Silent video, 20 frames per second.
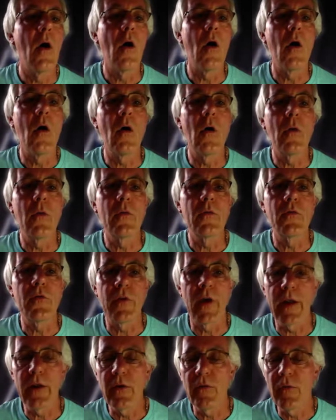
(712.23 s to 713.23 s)
on
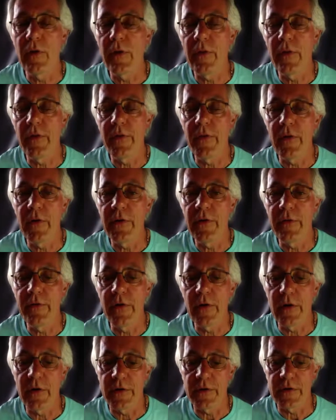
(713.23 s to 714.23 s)
January the
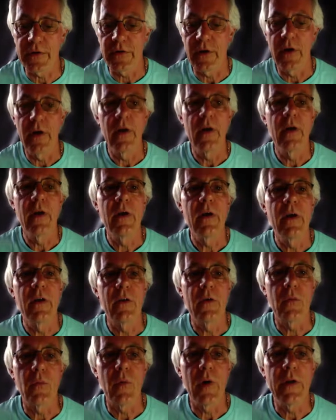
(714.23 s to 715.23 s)
31st,
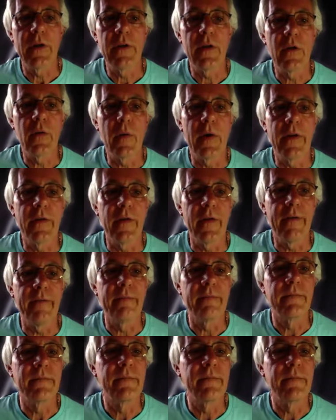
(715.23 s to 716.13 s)
2020.